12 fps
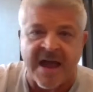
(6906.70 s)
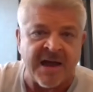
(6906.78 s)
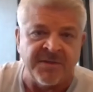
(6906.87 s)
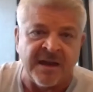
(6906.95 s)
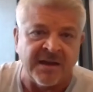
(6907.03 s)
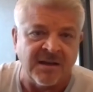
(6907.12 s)

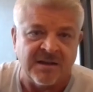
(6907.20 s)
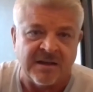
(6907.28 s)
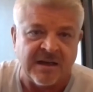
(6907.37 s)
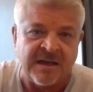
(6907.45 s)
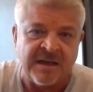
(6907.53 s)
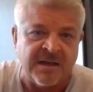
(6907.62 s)
fan that
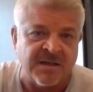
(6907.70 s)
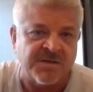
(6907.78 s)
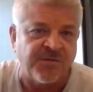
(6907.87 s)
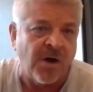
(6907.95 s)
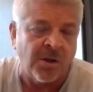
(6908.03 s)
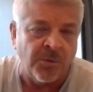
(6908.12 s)

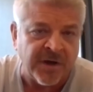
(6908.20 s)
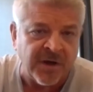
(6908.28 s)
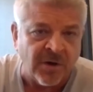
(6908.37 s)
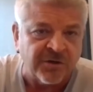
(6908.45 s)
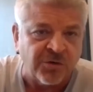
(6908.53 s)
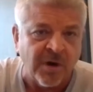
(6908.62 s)
is following
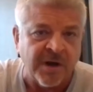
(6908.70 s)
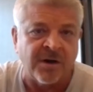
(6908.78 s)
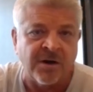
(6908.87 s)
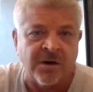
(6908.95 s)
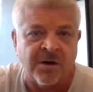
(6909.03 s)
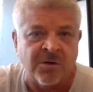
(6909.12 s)
you on
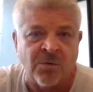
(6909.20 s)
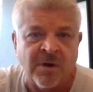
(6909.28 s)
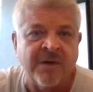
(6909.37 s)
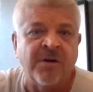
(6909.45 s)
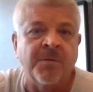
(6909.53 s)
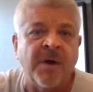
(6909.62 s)
Twitter or
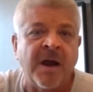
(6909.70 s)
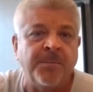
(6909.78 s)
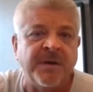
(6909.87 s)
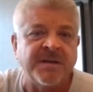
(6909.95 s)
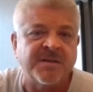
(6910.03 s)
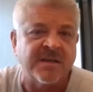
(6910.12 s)
whatever it
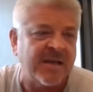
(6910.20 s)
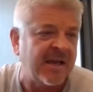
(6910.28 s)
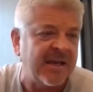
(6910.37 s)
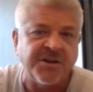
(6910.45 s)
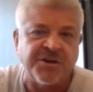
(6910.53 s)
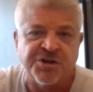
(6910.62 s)
might be says, hey,
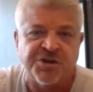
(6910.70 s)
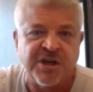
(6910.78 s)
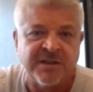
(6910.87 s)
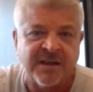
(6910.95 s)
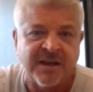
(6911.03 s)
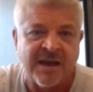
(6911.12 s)
get your
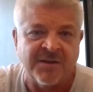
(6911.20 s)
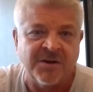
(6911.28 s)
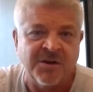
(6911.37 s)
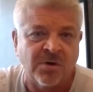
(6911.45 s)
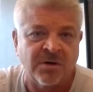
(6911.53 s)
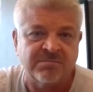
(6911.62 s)
shit together.
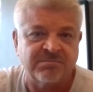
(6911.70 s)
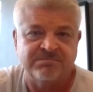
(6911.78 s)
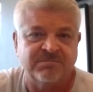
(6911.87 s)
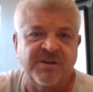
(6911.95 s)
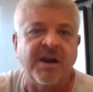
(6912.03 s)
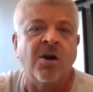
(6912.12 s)
You were
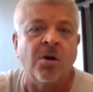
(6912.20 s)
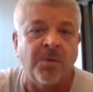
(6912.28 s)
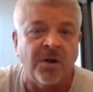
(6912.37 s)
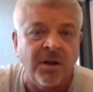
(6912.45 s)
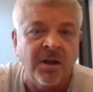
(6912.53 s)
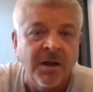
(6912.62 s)

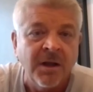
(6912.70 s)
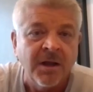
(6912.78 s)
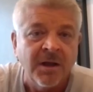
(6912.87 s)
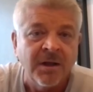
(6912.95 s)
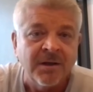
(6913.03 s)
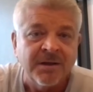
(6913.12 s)
terrible.
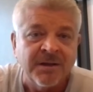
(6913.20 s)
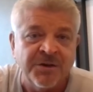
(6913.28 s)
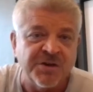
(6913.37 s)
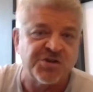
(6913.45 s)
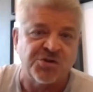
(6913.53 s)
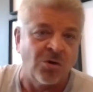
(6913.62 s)
You
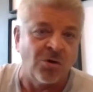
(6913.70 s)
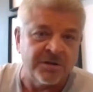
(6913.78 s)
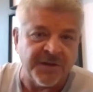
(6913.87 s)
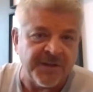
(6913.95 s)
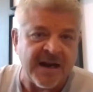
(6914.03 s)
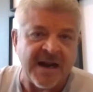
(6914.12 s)
just scroll
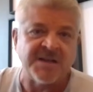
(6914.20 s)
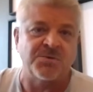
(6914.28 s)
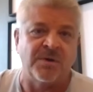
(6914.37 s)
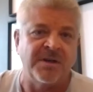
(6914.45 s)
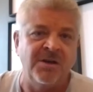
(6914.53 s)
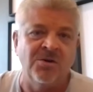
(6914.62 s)
to the
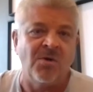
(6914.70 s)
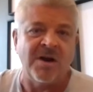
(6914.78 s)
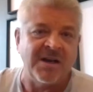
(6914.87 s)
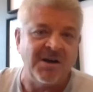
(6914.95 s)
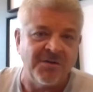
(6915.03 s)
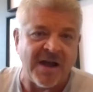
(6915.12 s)
next one. You don't
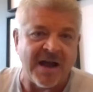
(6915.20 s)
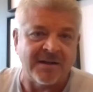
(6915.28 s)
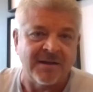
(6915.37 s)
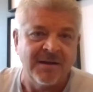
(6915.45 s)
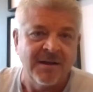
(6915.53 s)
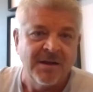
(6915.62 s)
want to hear that.
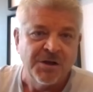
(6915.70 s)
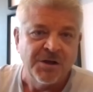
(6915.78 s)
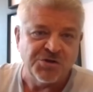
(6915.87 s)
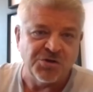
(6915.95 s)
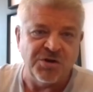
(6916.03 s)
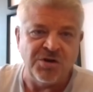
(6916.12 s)

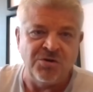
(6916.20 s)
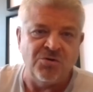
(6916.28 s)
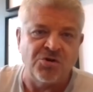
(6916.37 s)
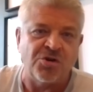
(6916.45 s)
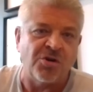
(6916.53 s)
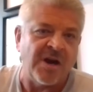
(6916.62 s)
So
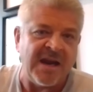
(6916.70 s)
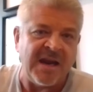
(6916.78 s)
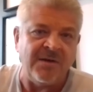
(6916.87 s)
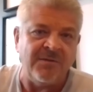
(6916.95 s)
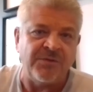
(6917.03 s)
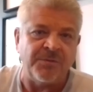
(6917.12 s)
you
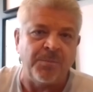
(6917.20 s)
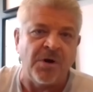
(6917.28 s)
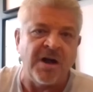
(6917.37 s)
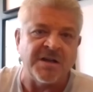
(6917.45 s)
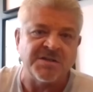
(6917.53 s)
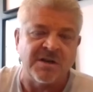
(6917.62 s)
crave
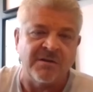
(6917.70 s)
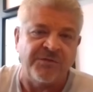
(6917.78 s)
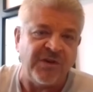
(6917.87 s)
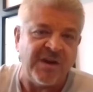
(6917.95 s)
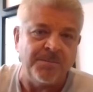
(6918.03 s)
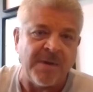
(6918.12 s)

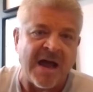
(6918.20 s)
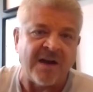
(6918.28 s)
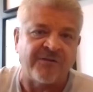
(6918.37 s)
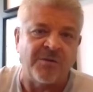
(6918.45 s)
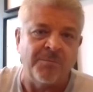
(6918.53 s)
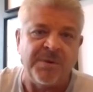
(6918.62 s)
positive
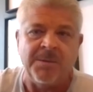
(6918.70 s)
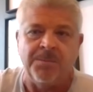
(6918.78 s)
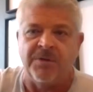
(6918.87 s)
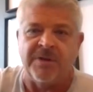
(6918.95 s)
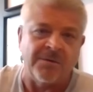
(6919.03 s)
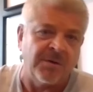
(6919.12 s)
feedback from
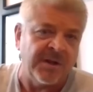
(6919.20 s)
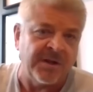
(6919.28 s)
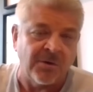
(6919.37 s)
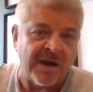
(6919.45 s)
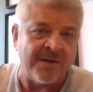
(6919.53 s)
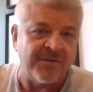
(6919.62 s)
people that really
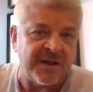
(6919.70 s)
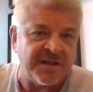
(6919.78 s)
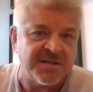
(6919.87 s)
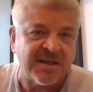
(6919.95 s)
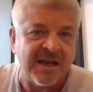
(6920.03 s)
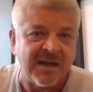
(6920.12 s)
don't have any
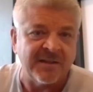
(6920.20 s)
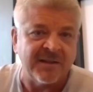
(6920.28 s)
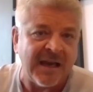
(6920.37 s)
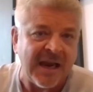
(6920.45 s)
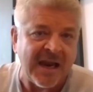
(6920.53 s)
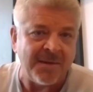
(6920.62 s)
skin in the
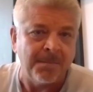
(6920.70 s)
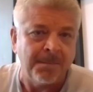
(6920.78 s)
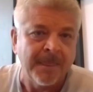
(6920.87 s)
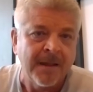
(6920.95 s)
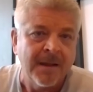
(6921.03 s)
game.